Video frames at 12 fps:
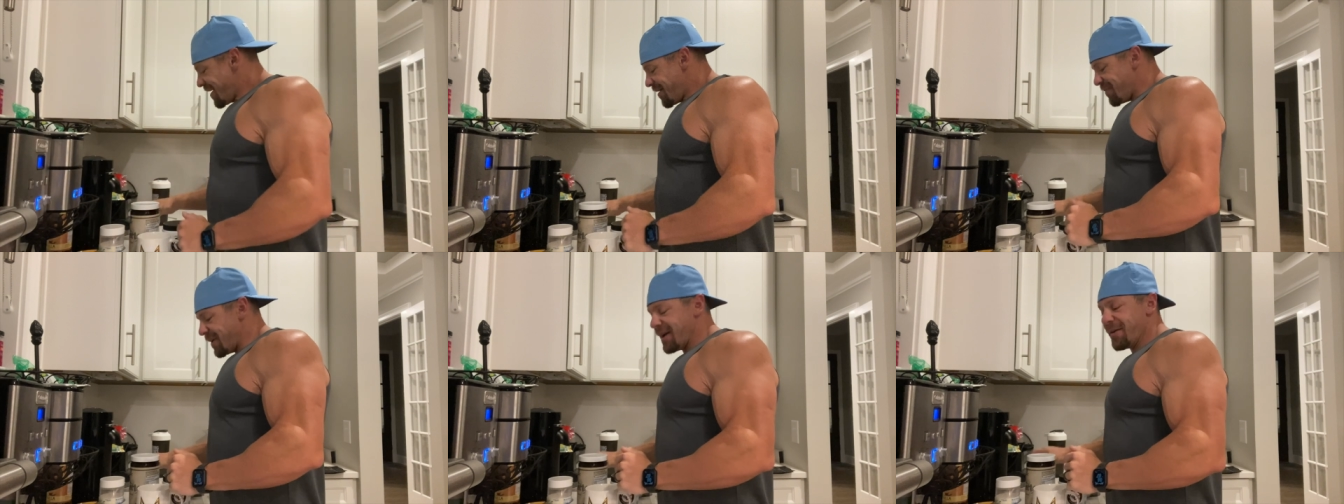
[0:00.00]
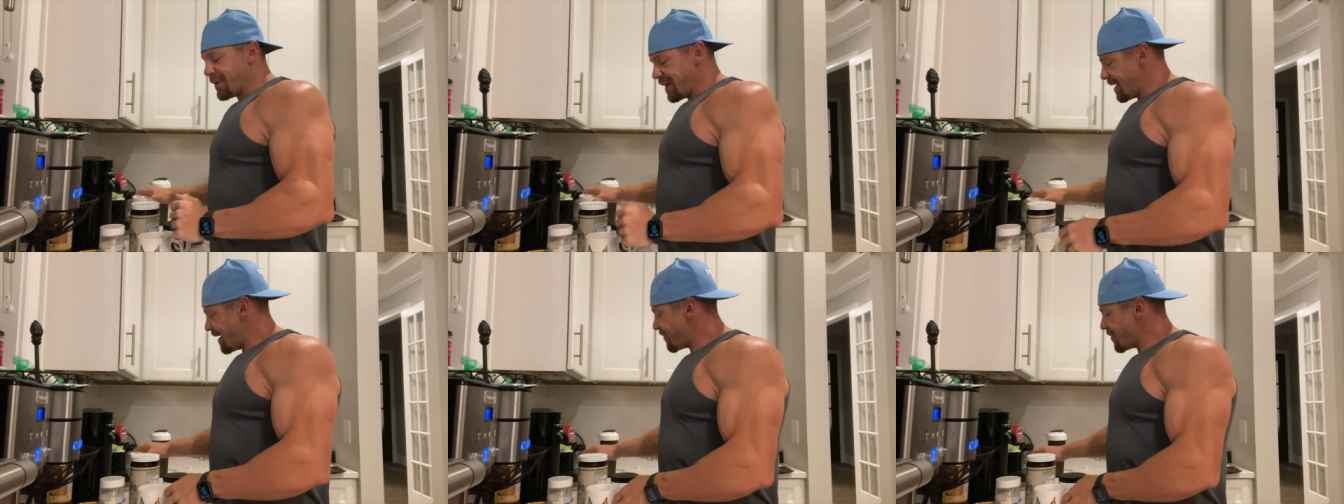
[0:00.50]
But
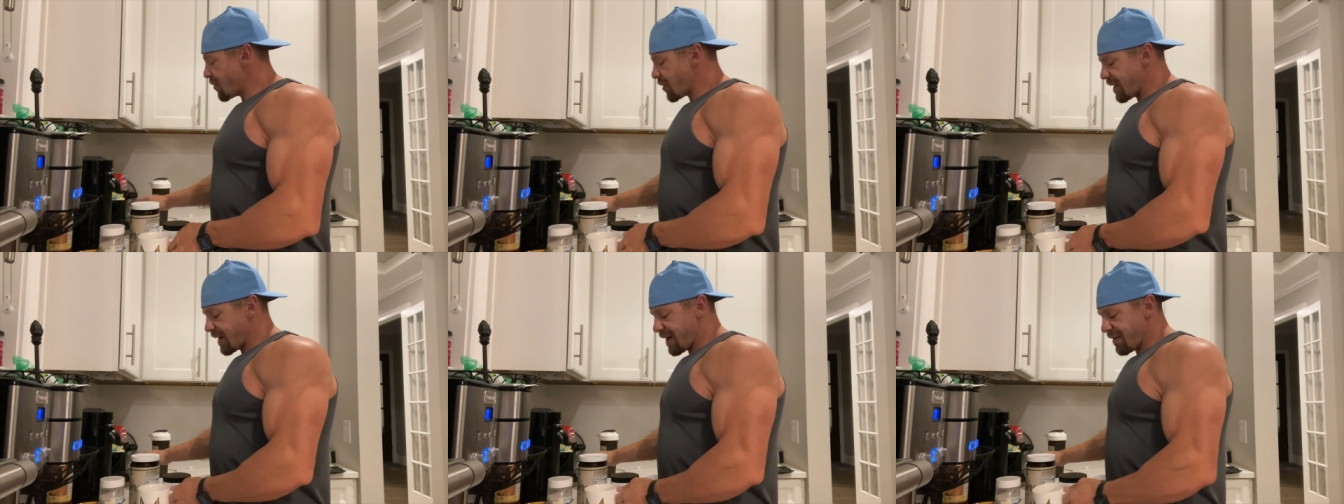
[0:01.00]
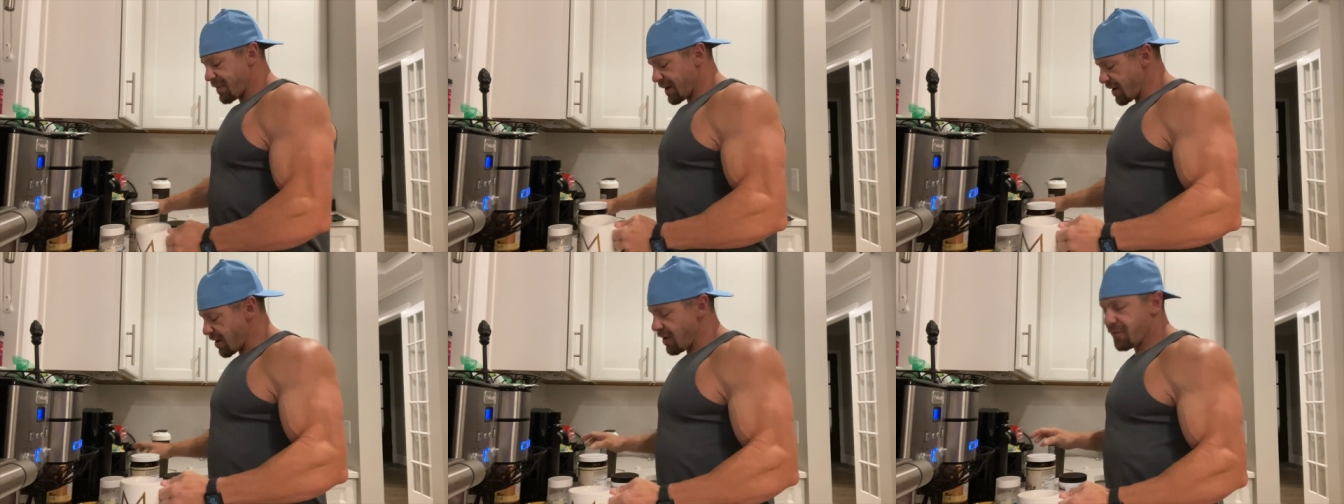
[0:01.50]
anyway, every morning I have my
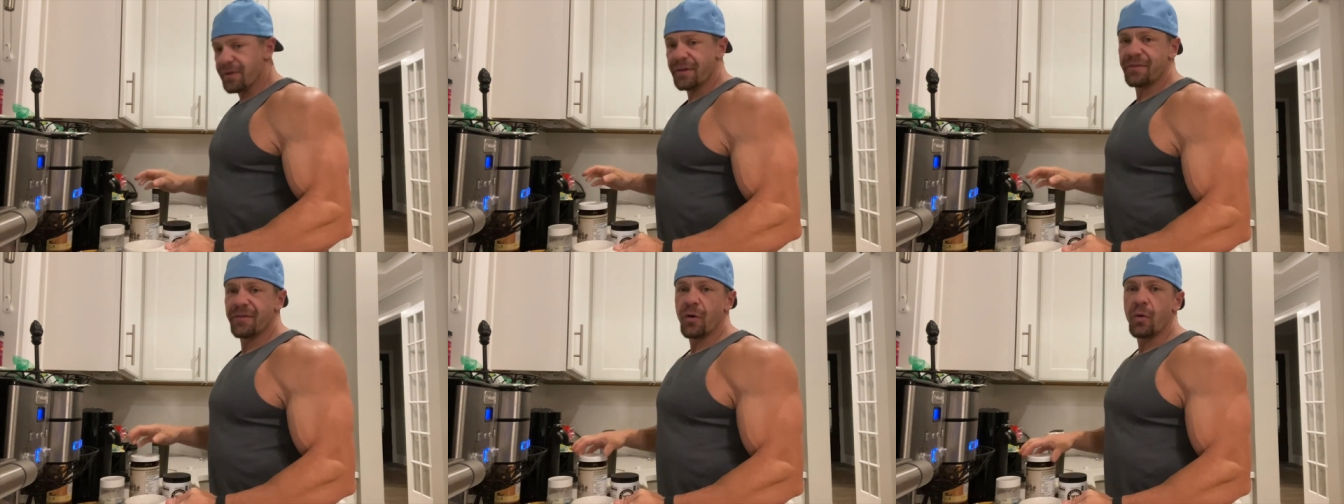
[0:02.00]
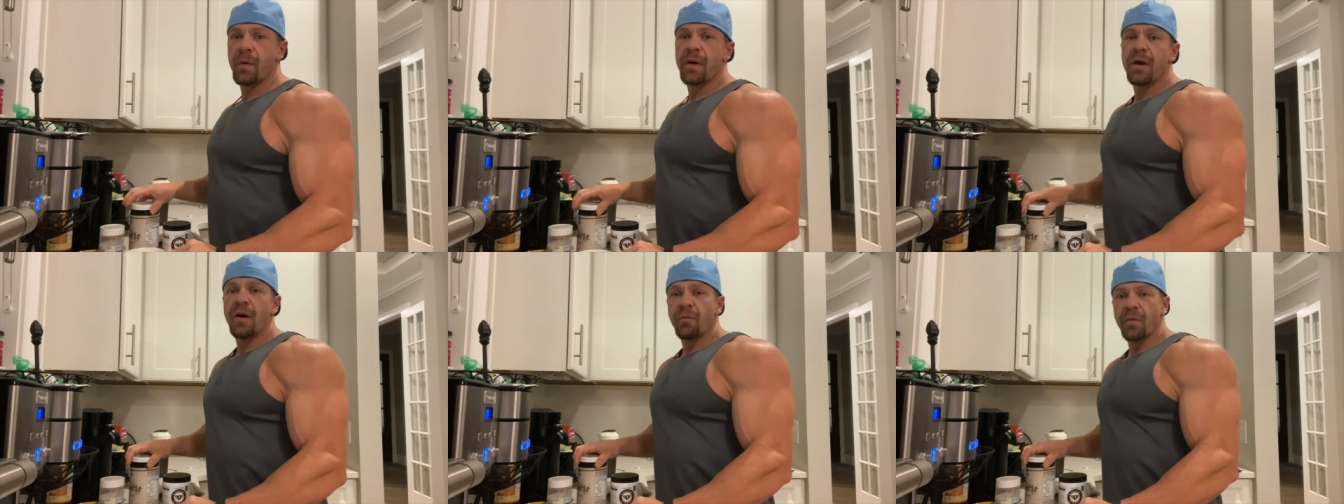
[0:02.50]
coffee. So
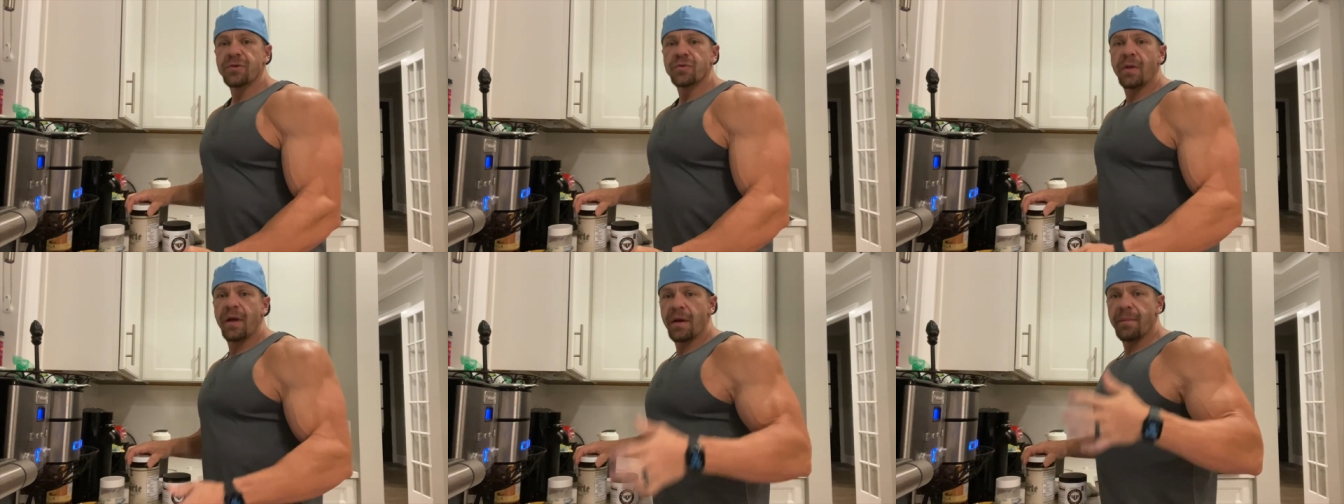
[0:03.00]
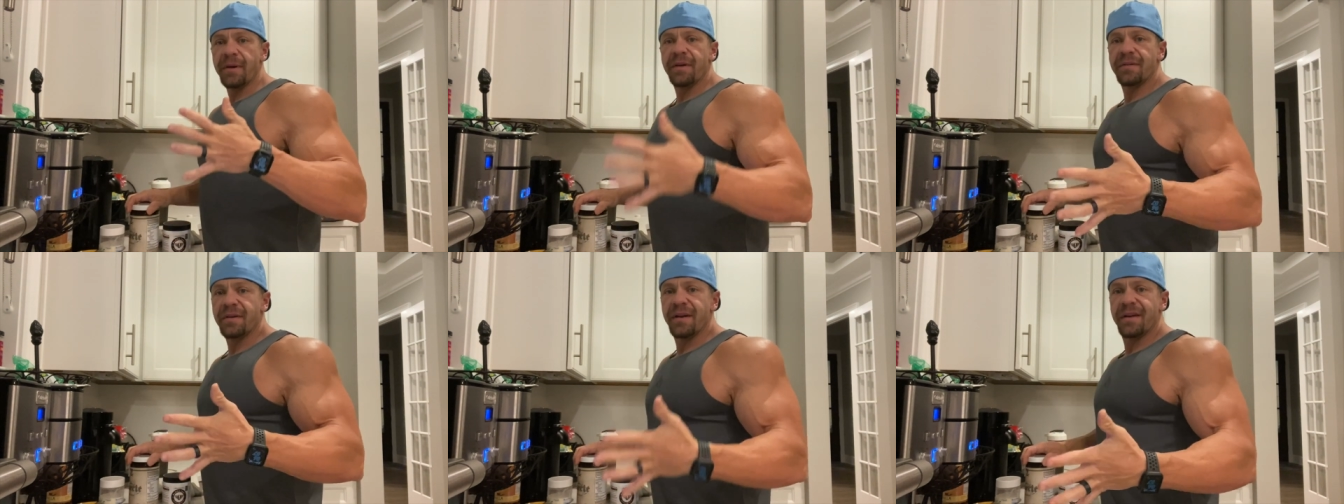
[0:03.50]
Ritual A M
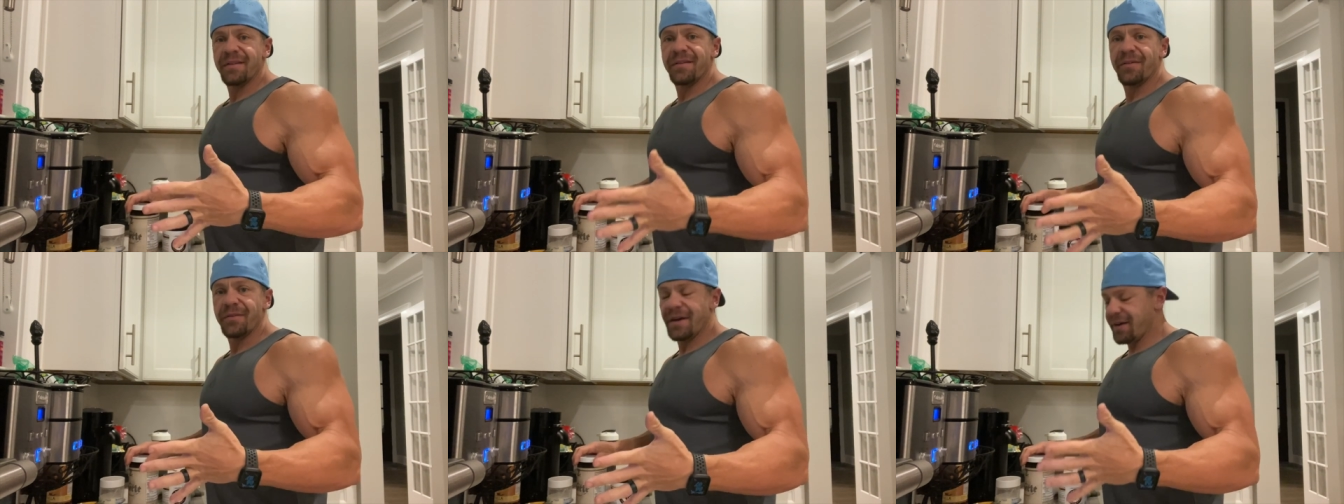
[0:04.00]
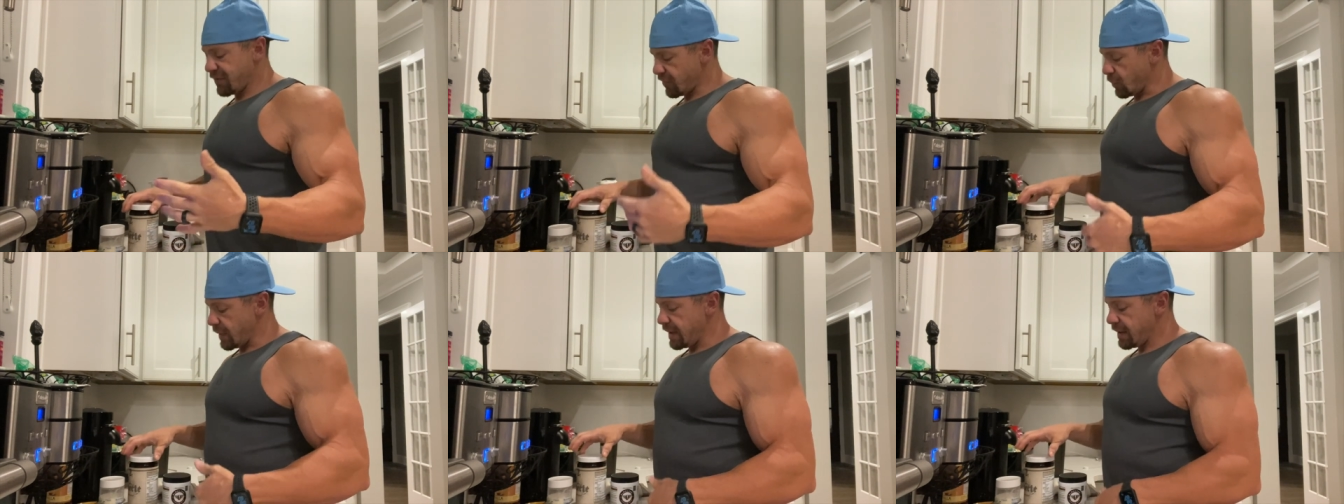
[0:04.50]
isn't in till next
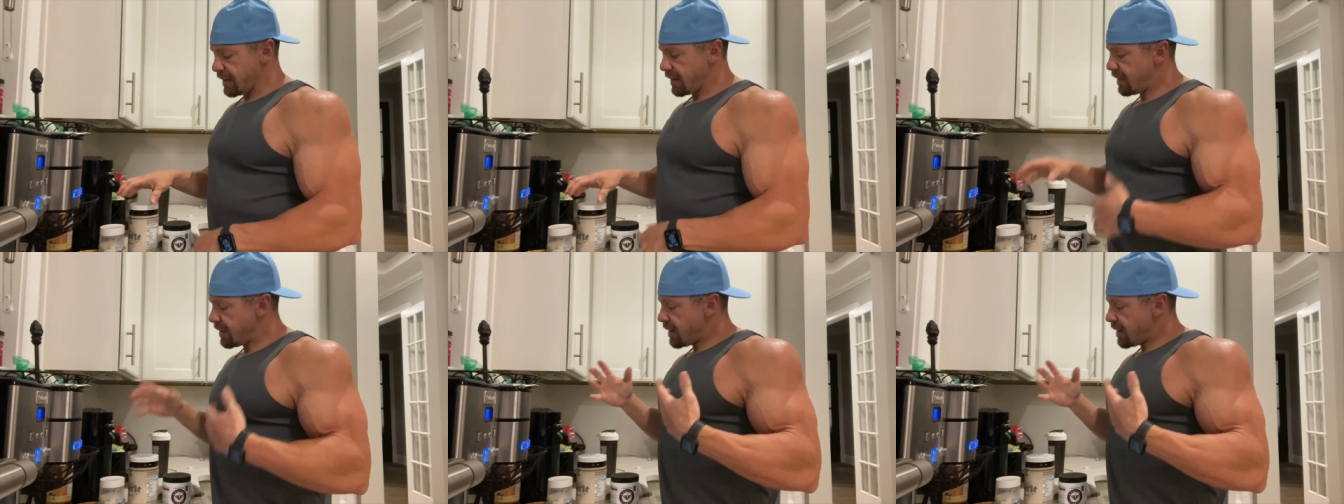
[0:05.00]
week.